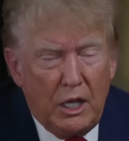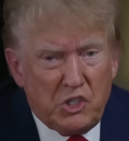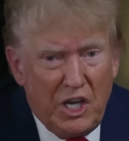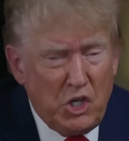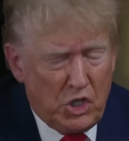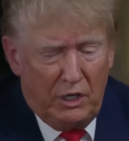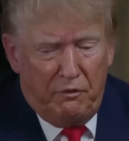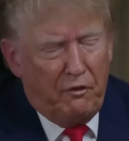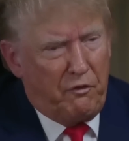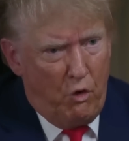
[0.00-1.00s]
Essentially,
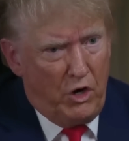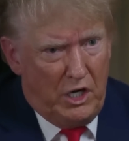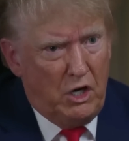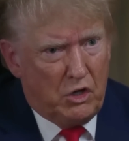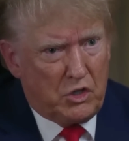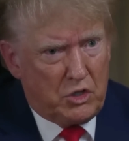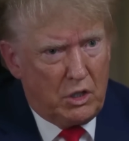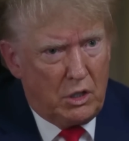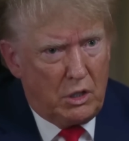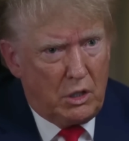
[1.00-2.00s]
for four
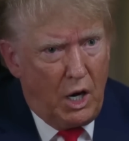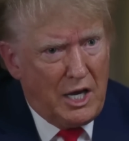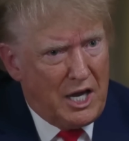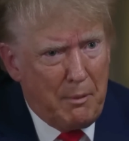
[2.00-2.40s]
years, I